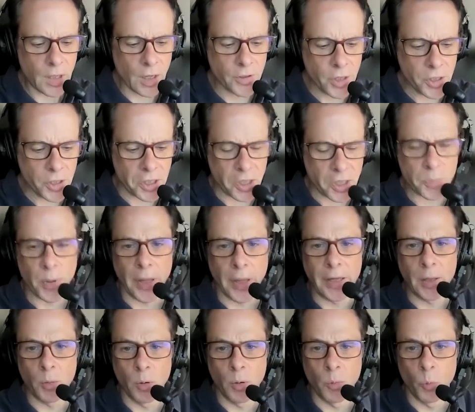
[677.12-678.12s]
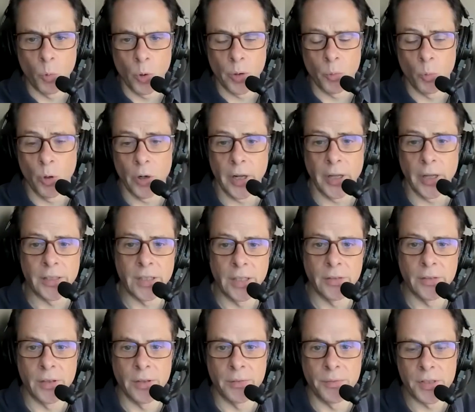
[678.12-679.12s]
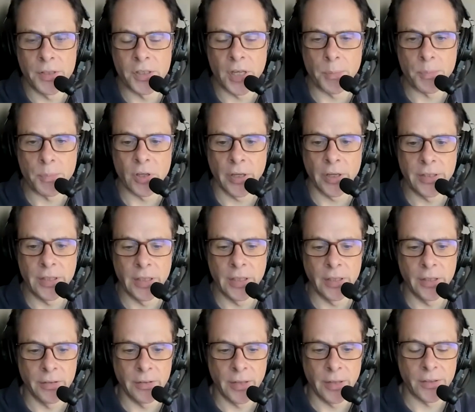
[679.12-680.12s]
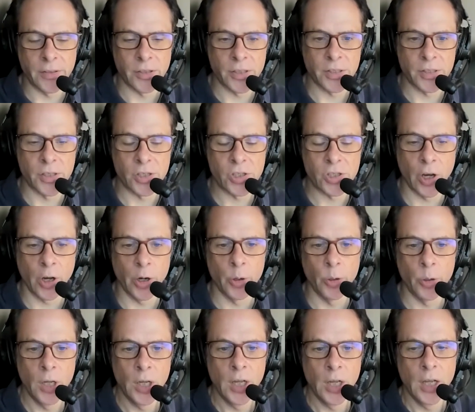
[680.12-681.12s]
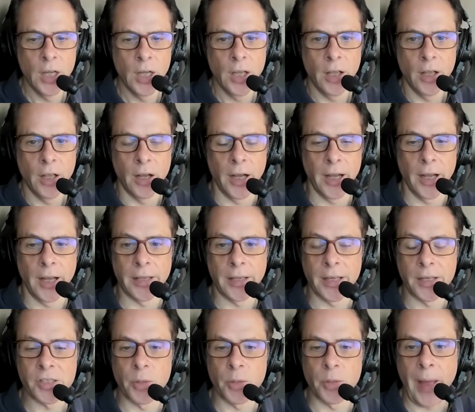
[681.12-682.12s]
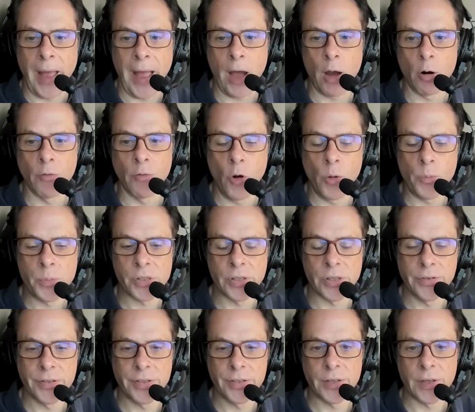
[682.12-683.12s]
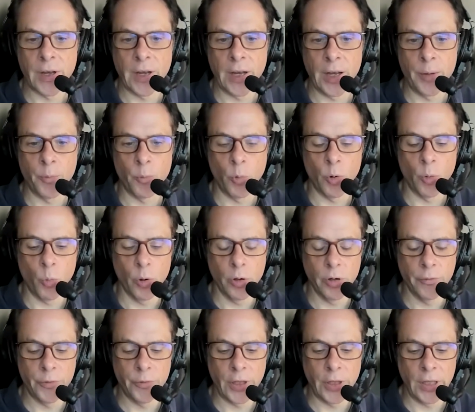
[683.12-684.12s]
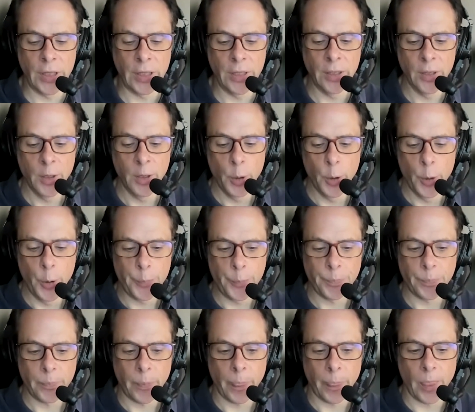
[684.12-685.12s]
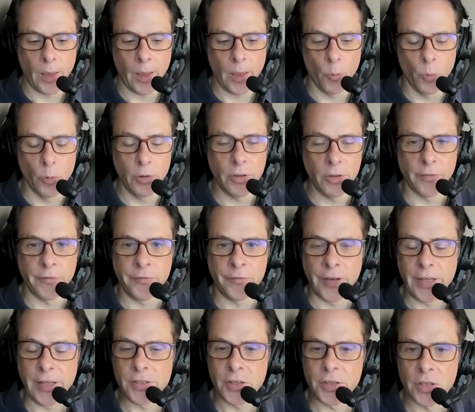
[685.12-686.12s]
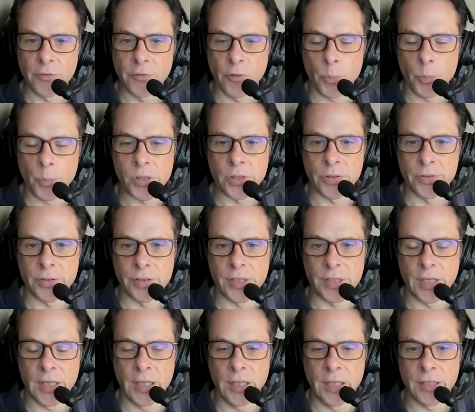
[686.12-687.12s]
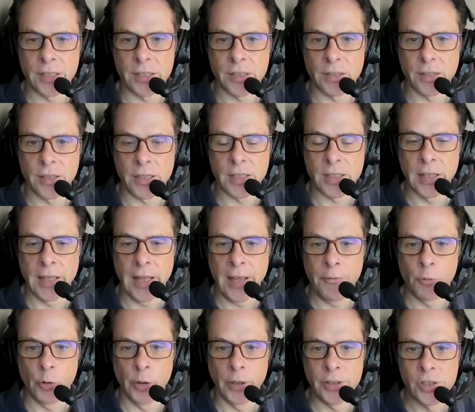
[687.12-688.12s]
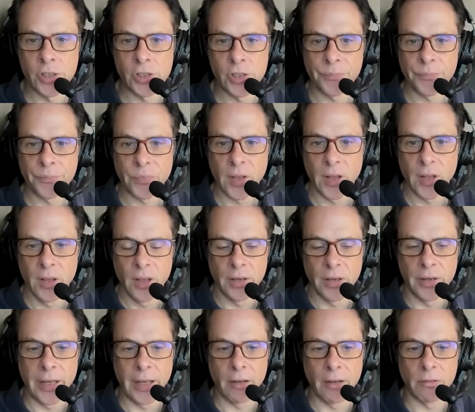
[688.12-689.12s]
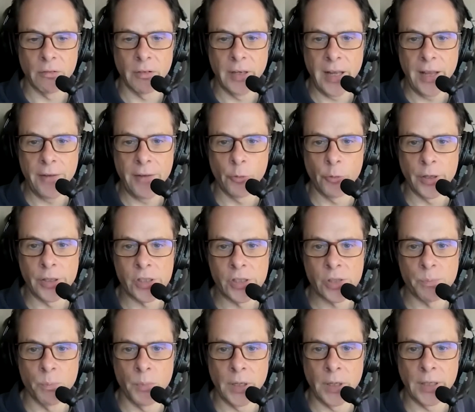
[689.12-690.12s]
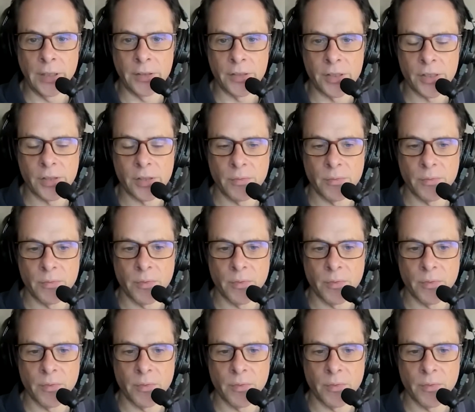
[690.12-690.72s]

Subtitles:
just explaining what I did, the steps I did, and just to show, I guess, the power of options. One of the features of options is leverage. Now, leverage means